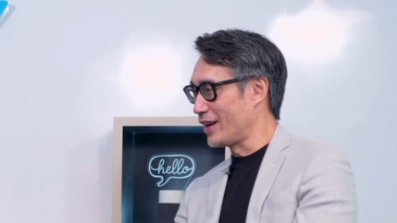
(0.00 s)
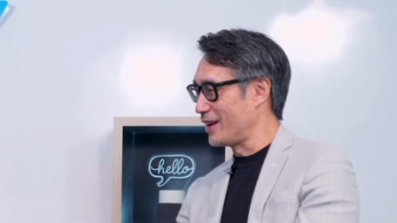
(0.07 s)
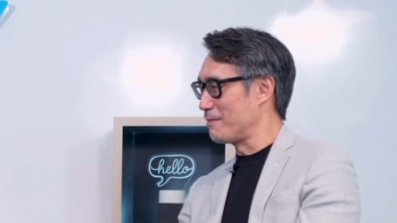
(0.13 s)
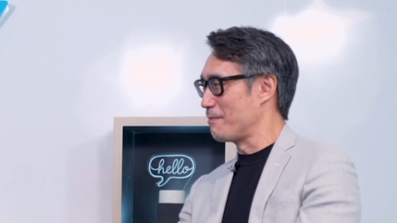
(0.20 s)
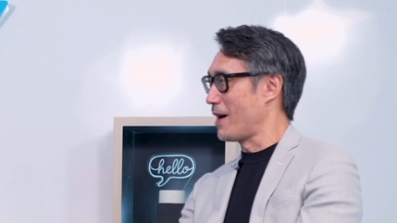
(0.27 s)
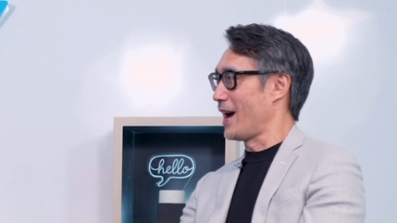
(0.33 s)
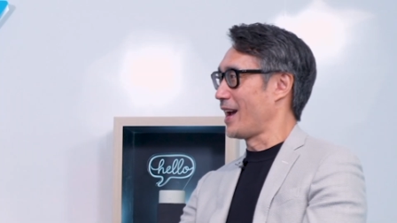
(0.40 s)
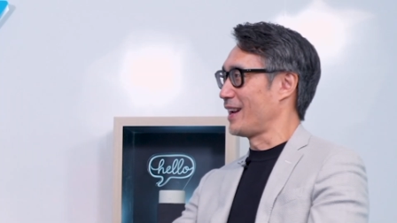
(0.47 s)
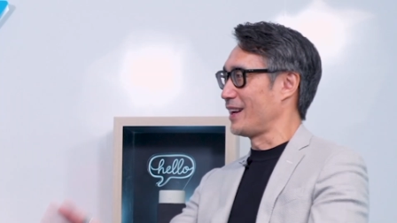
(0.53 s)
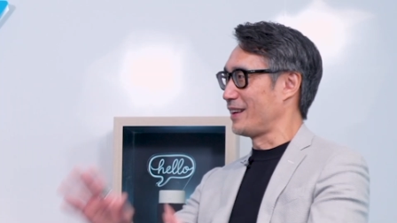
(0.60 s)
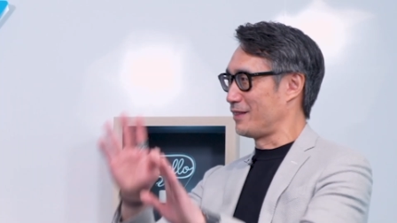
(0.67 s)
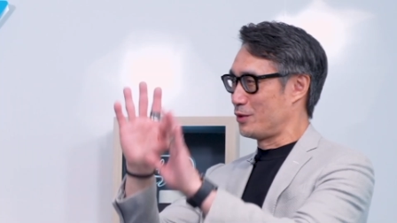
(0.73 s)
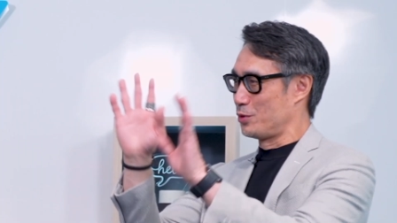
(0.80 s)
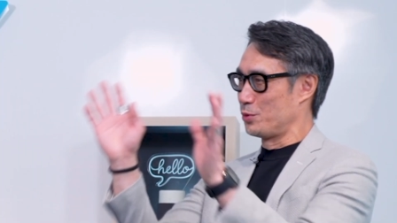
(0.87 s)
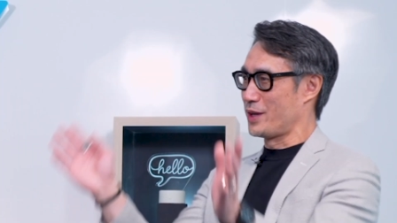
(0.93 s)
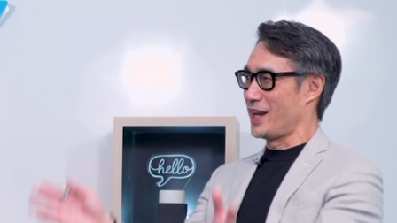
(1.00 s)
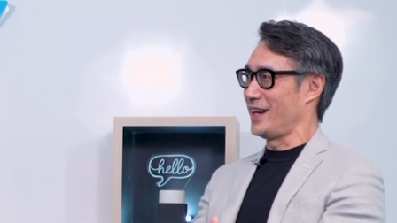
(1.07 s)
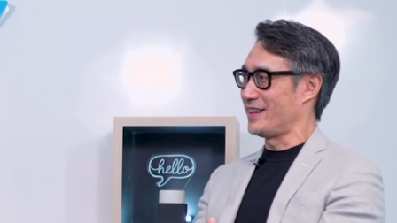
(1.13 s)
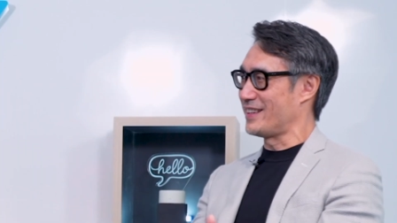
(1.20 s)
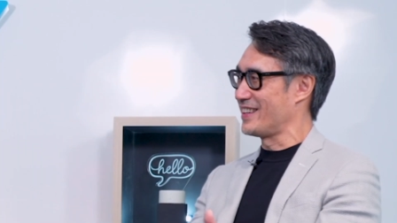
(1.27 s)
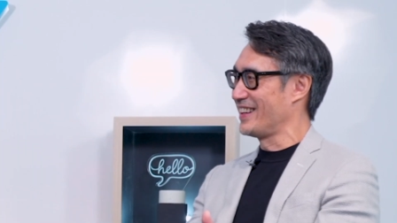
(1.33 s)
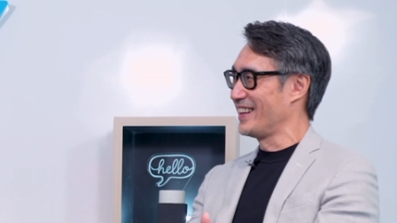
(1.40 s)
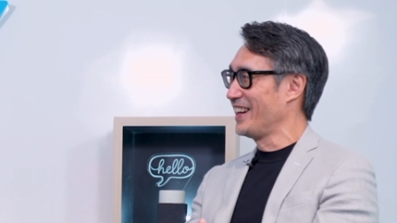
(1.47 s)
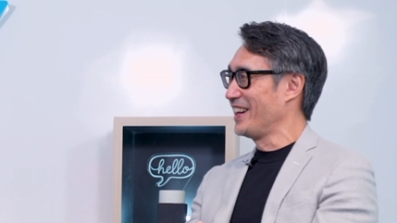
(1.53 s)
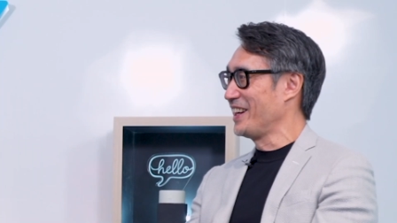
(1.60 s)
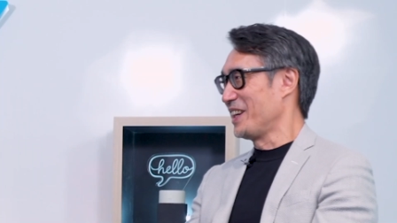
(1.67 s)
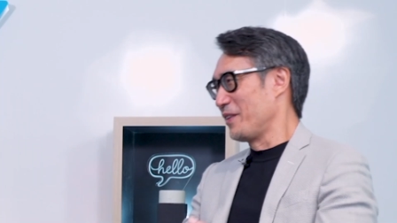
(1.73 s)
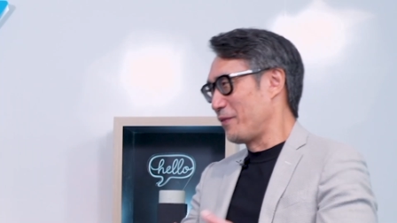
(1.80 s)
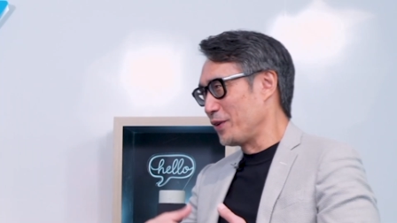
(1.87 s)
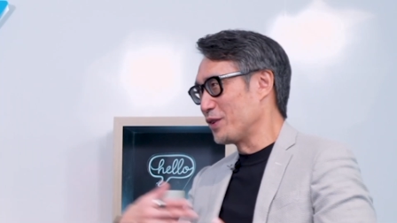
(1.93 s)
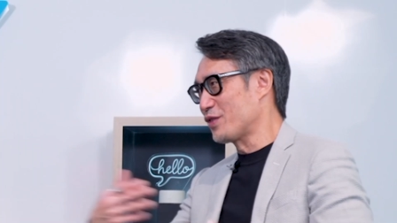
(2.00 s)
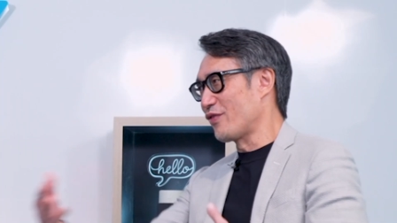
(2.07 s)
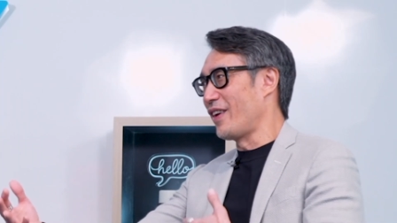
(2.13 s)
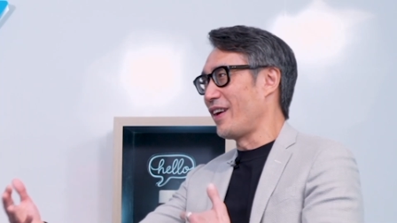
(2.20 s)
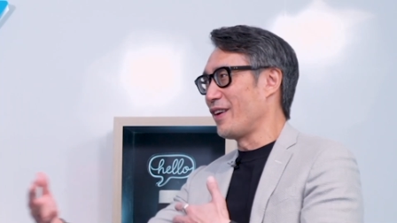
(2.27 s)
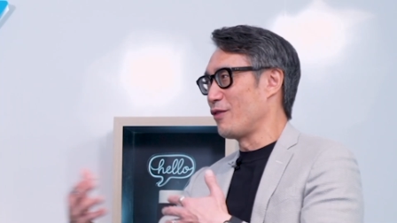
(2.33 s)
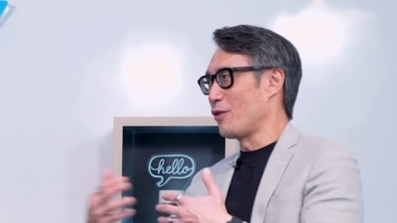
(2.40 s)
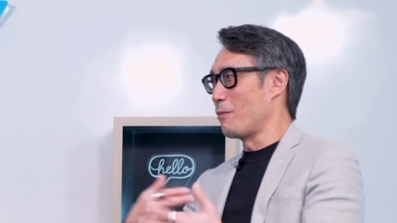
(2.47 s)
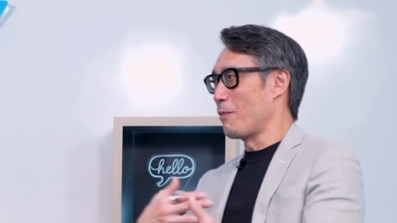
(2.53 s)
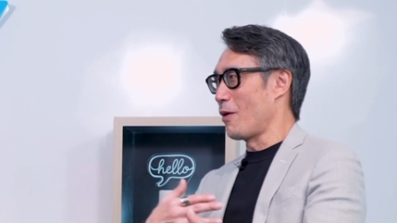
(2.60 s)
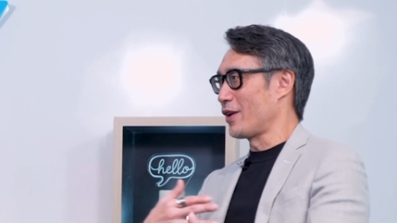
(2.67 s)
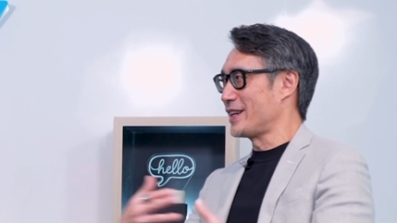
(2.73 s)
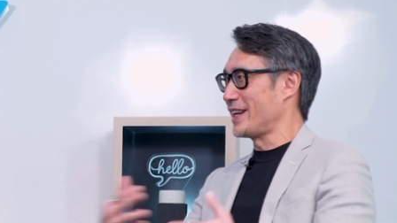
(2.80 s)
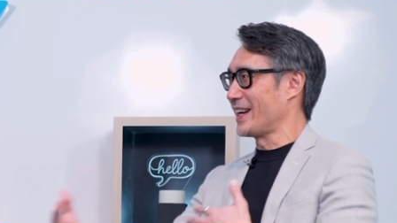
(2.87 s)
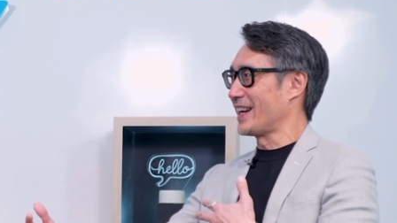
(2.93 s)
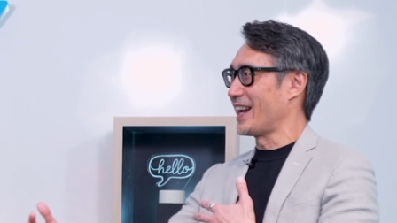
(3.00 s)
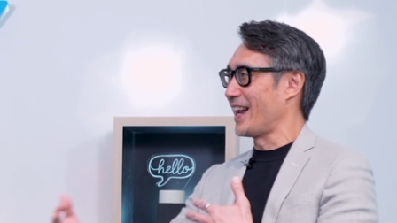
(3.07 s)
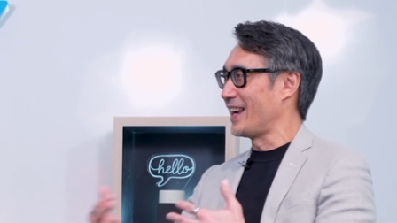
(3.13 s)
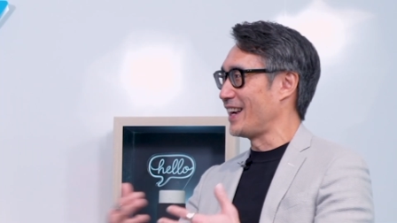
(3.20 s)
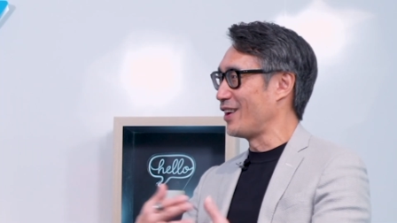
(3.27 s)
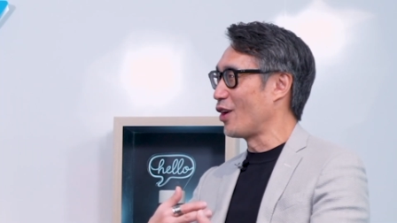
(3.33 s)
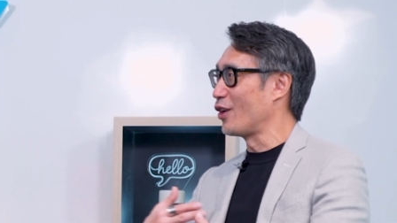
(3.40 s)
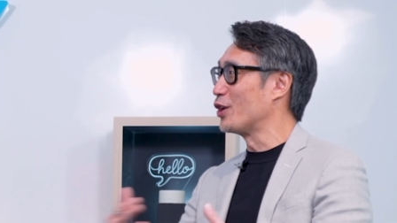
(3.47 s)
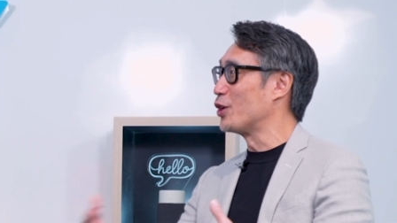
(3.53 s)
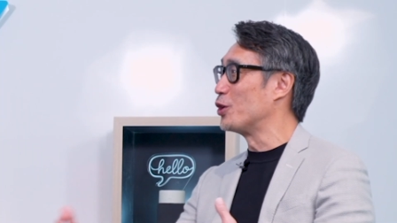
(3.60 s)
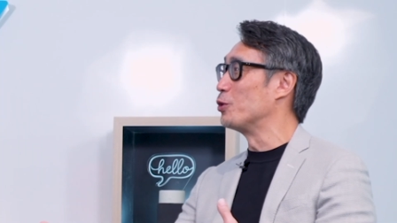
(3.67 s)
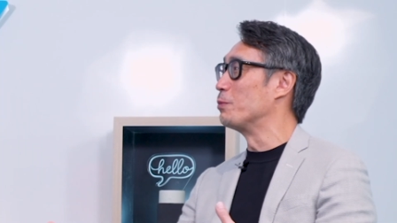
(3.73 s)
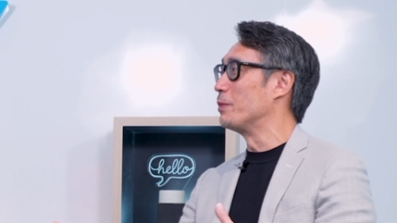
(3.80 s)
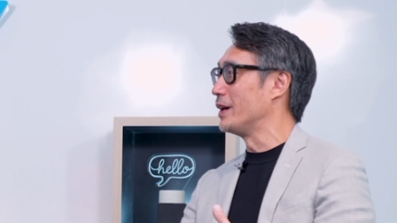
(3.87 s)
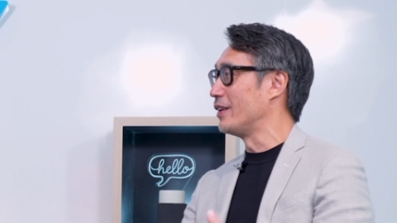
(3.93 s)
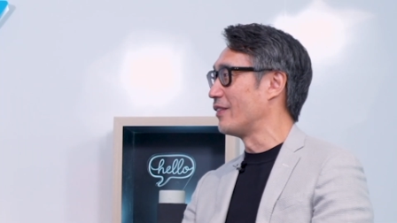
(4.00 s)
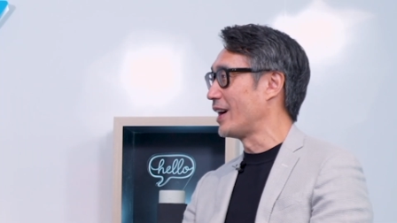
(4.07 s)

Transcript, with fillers: in my toolkit. It feels very robotic and non-human, yeah.